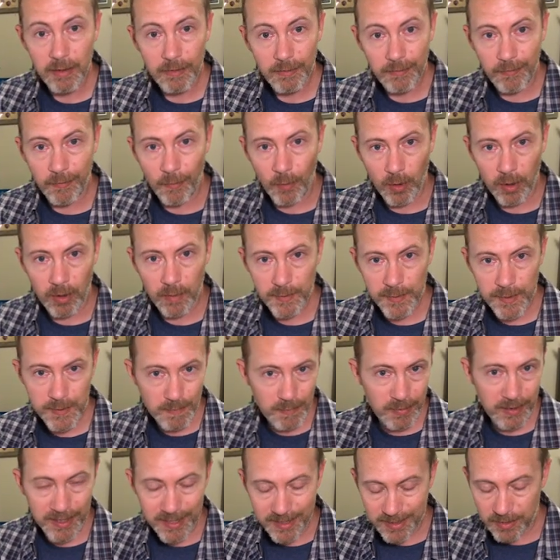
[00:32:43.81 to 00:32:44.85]
forums,
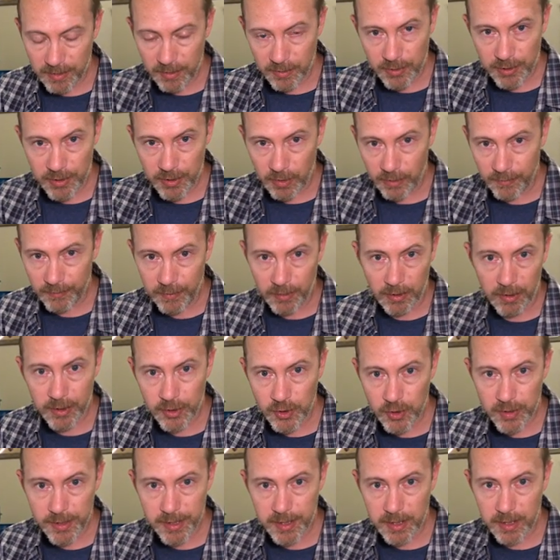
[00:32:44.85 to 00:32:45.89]
please do so if you're
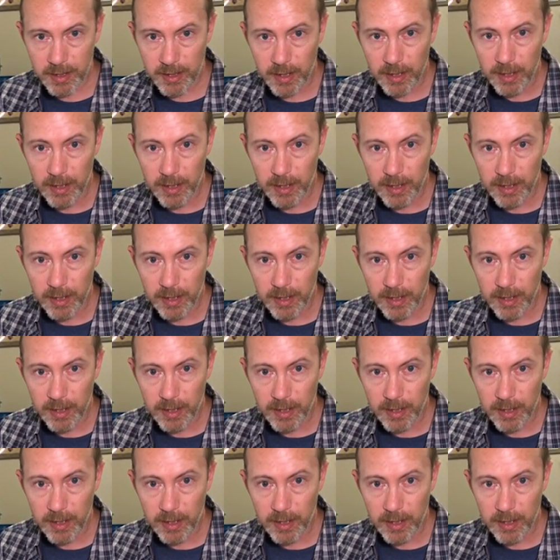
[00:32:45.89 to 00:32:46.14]
interested